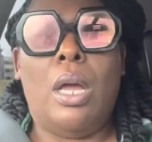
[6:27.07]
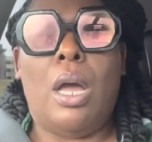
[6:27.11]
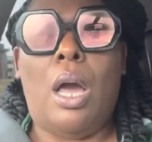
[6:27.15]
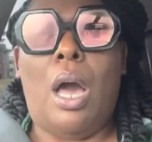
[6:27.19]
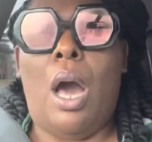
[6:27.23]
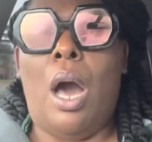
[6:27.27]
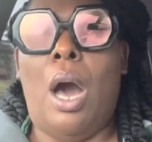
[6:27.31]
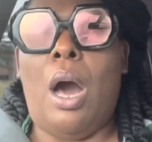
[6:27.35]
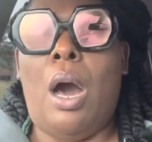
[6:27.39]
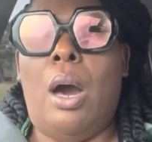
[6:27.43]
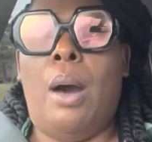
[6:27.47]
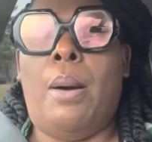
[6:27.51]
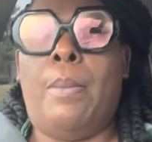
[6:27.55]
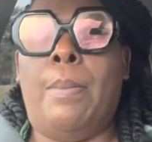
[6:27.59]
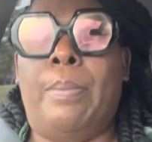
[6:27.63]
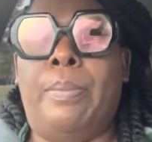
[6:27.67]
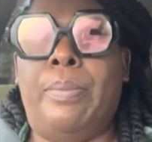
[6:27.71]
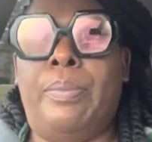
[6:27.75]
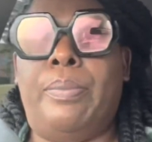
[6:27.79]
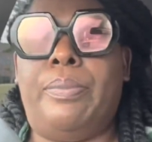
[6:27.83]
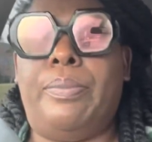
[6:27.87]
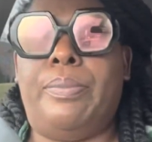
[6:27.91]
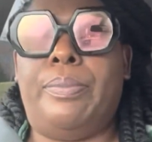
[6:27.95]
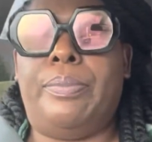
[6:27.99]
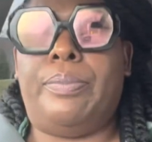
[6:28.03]

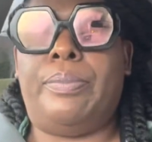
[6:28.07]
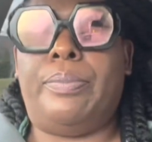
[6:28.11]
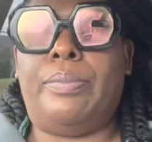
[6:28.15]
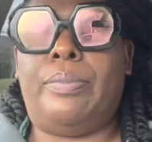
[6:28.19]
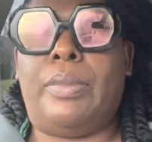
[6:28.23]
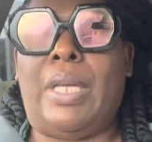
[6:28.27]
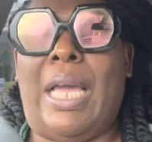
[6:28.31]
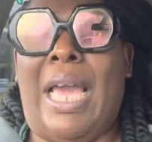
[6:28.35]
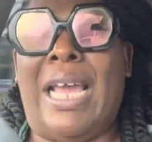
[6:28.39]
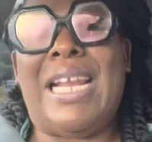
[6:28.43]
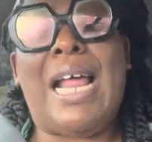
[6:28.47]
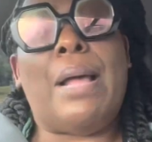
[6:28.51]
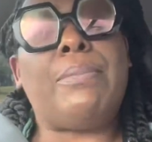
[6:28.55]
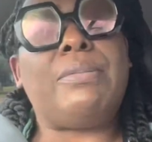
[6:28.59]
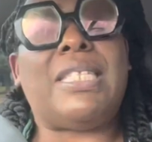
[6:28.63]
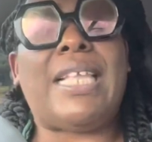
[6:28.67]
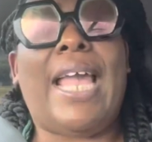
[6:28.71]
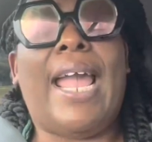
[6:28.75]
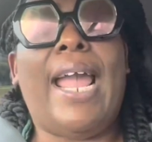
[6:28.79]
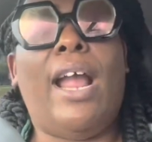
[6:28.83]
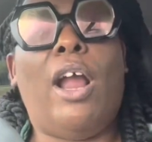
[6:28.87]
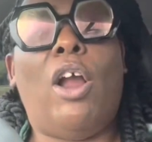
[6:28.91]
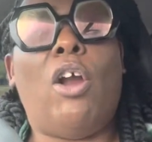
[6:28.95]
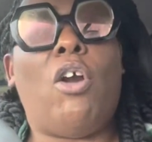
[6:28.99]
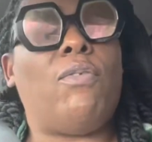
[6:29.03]
and I'm
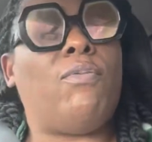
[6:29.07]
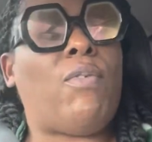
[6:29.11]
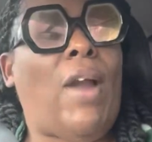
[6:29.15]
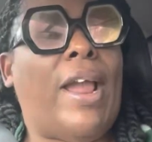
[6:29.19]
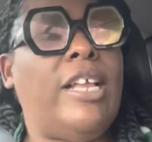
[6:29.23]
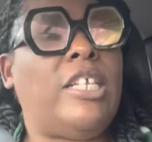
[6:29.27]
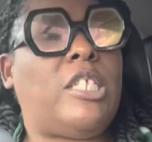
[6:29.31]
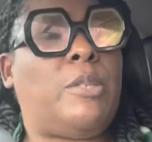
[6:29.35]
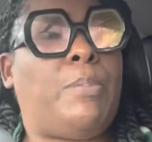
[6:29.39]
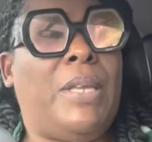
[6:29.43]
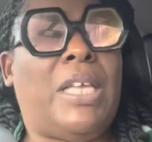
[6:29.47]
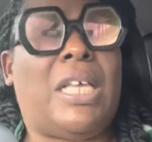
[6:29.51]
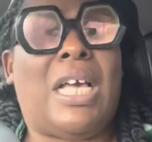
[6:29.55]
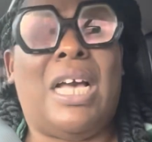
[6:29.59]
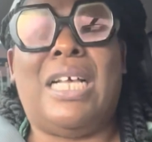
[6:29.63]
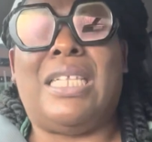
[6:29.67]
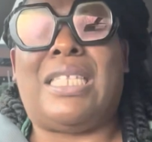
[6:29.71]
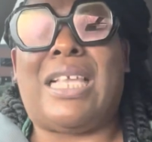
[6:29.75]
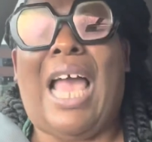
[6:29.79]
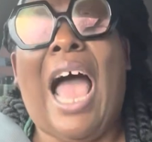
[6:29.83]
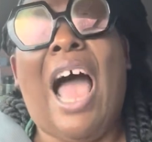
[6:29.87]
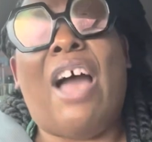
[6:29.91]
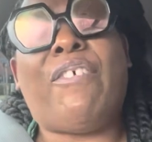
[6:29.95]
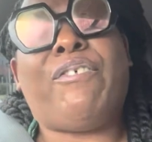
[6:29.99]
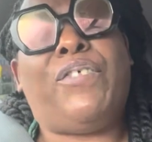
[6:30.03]
saying her race
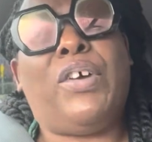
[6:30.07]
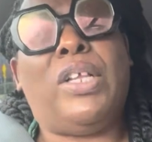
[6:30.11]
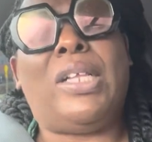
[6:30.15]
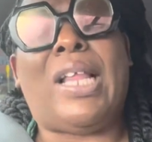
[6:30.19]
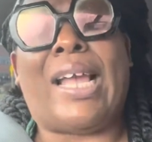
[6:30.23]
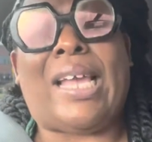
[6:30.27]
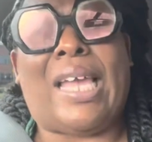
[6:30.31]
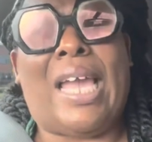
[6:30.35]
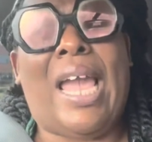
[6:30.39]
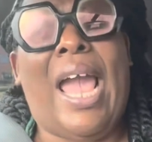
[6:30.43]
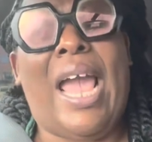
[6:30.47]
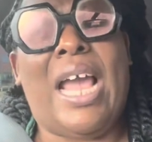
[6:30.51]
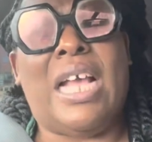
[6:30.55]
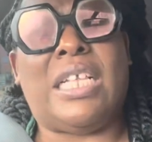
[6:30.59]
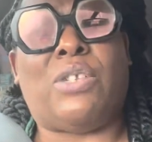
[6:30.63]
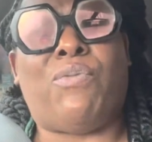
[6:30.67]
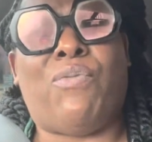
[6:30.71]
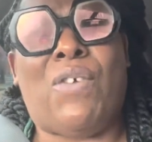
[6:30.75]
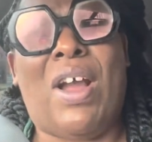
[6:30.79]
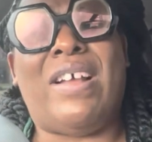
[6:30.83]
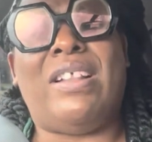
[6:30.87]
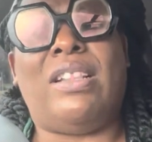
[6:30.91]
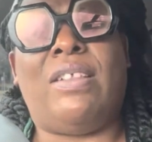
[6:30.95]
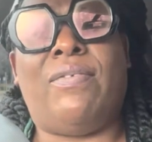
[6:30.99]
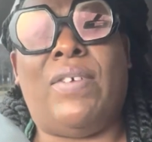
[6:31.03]
because I feel like it has
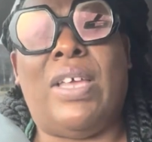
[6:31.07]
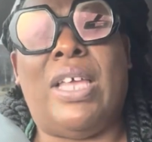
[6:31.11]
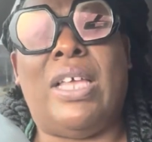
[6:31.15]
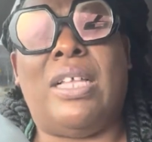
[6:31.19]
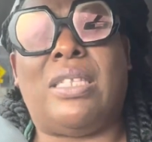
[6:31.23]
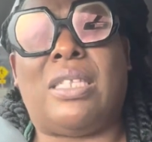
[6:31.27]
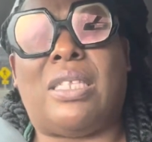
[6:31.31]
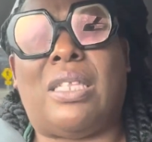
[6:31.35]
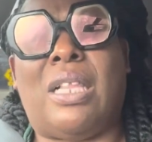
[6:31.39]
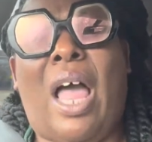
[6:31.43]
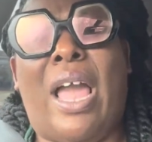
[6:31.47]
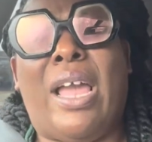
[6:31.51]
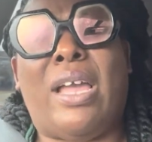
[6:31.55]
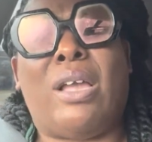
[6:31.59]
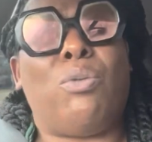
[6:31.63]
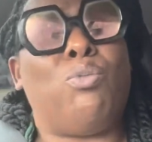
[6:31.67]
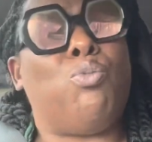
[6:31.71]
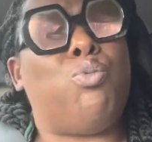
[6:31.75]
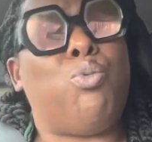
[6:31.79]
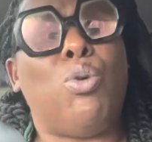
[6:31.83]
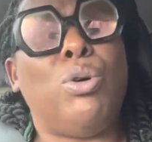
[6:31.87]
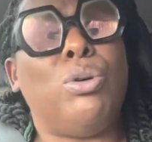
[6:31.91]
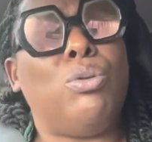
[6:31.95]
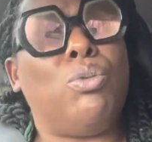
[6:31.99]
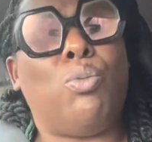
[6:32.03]
relevance. Like,
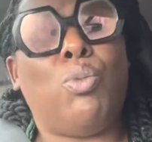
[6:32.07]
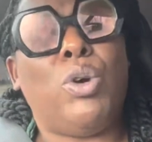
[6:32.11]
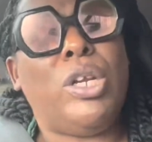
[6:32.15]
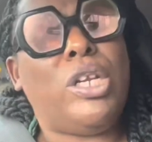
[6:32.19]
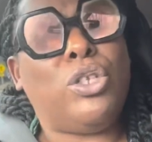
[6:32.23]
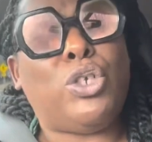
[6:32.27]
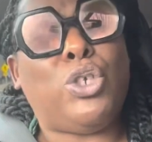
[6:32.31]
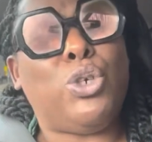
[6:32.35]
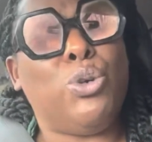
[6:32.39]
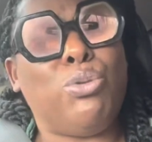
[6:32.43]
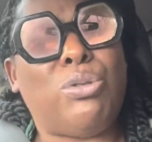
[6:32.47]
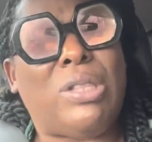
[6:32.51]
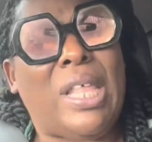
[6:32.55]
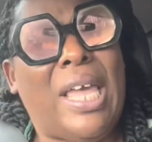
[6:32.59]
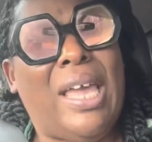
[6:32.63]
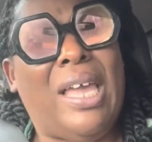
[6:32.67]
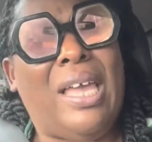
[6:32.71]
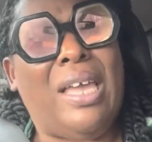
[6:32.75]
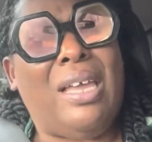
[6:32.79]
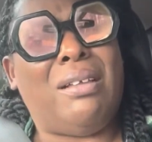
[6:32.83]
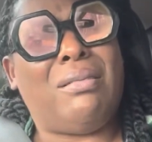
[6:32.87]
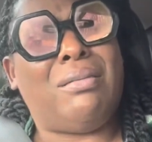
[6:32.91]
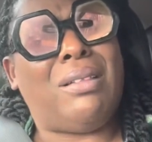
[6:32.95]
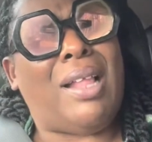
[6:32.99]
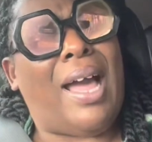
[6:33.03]
what did you
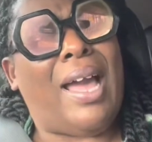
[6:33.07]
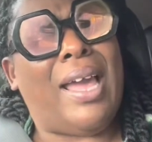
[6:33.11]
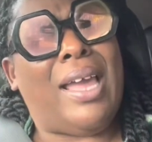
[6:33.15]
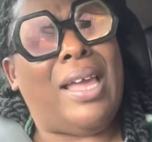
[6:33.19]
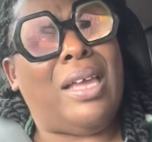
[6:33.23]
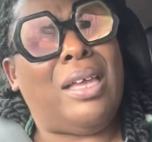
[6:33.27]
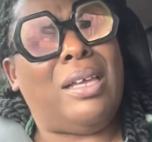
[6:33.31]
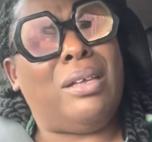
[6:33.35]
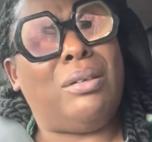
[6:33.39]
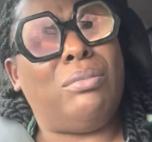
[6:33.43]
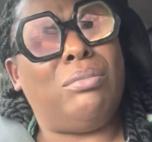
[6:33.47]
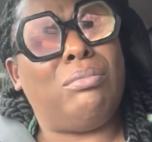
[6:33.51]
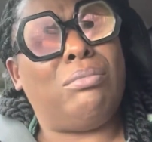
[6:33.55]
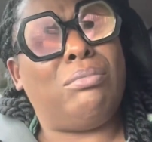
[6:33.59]
think? Like,